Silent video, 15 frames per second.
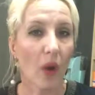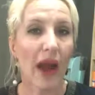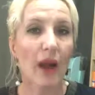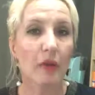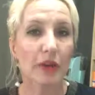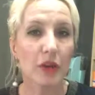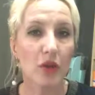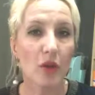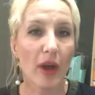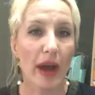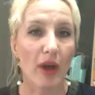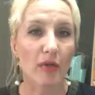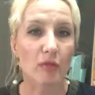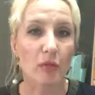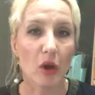how can you
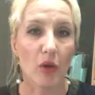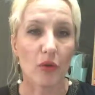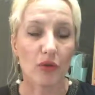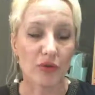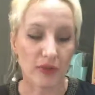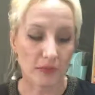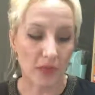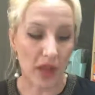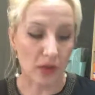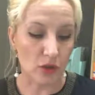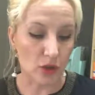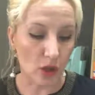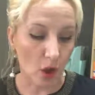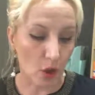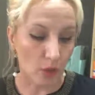have both? And
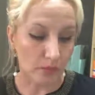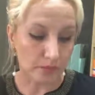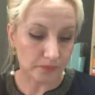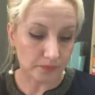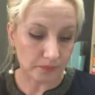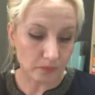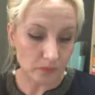so,